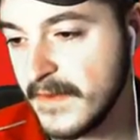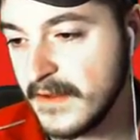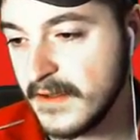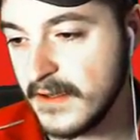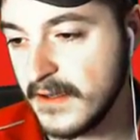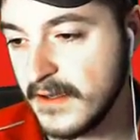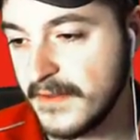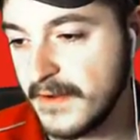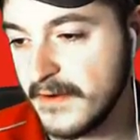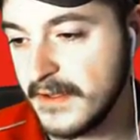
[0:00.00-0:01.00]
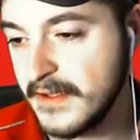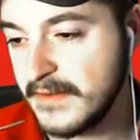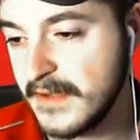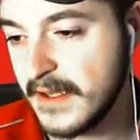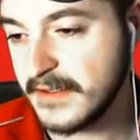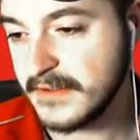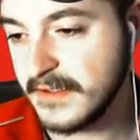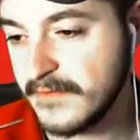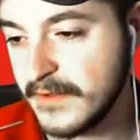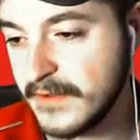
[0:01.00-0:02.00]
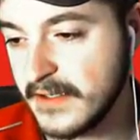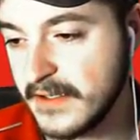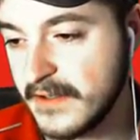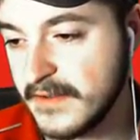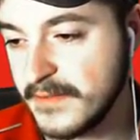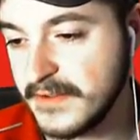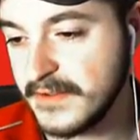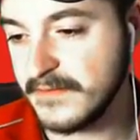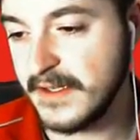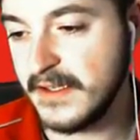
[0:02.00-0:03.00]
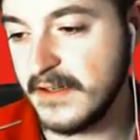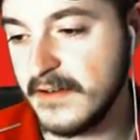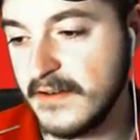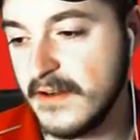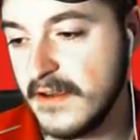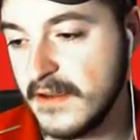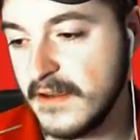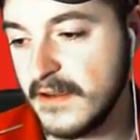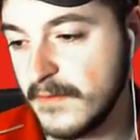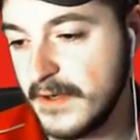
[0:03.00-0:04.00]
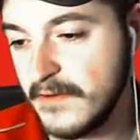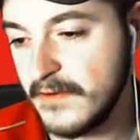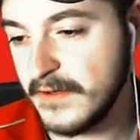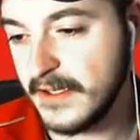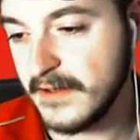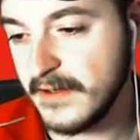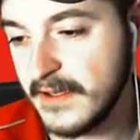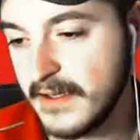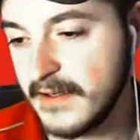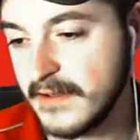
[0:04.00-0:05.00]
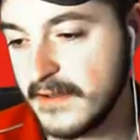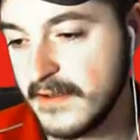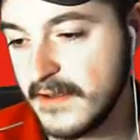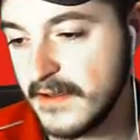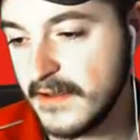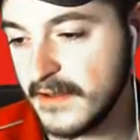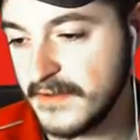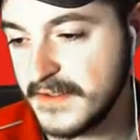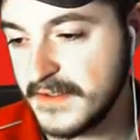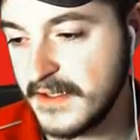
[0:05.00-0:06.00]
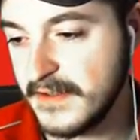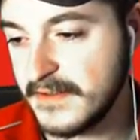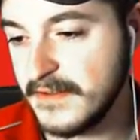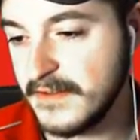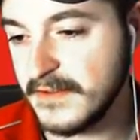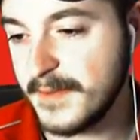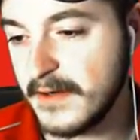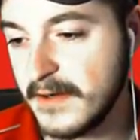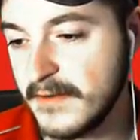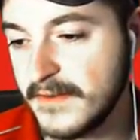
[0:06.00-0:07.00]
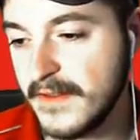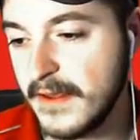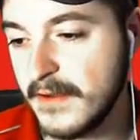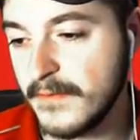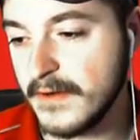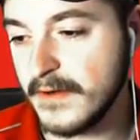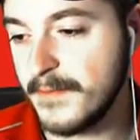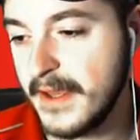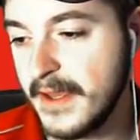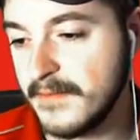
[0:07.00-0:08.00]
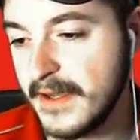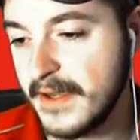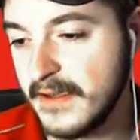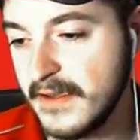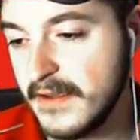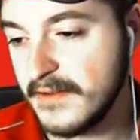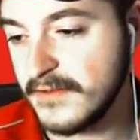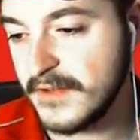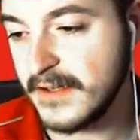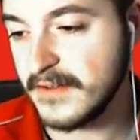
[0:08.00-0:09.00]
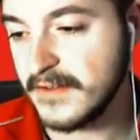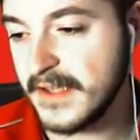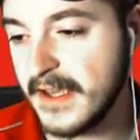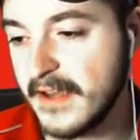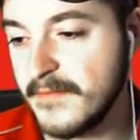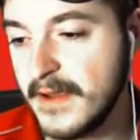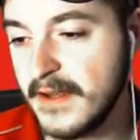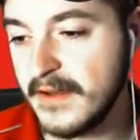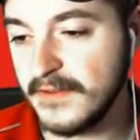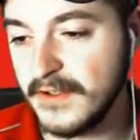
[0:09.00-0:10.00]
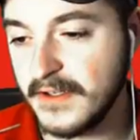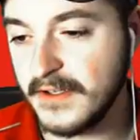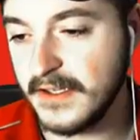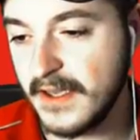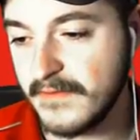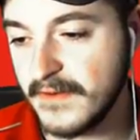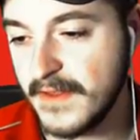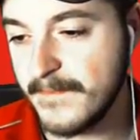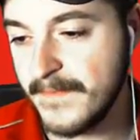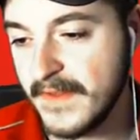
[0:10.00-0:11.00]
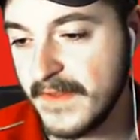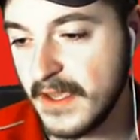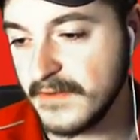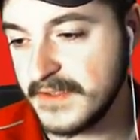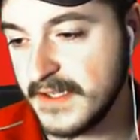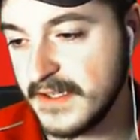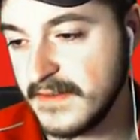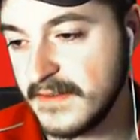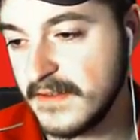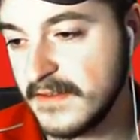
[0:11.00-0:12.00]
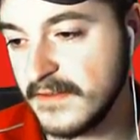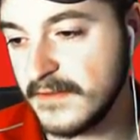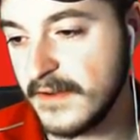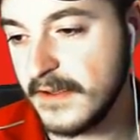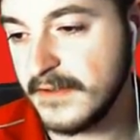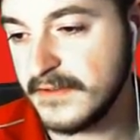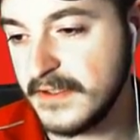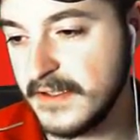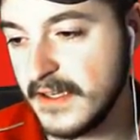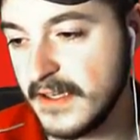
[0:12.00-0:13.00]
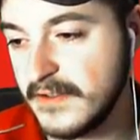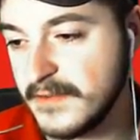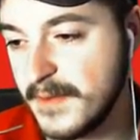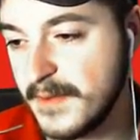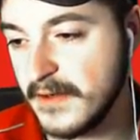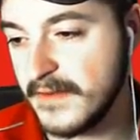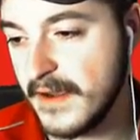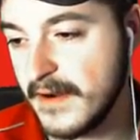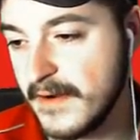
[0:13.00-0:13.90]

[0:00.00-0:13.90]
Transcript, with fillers: There is actually, if we talk to this person right here, what are you doing here? Haha. You see these two sparrows? They were abandoned by their trainers. I have been looking after them ever since. So it's quite interesting. You got two sparrows there.